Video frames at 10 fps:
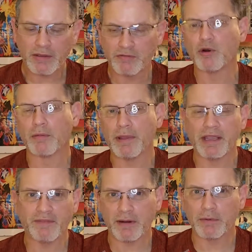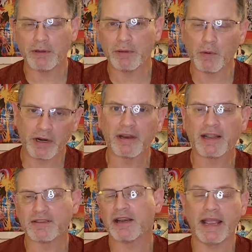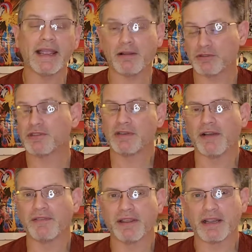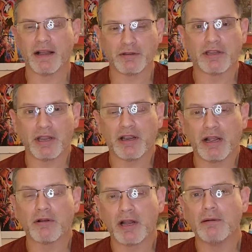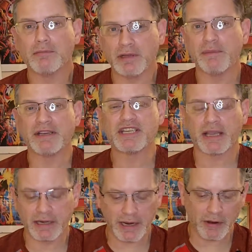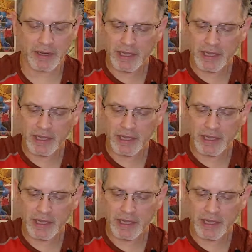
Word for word: for me if I really wanted. And I said, hey, I'll definitely, I'll, I'll come, let me check it out.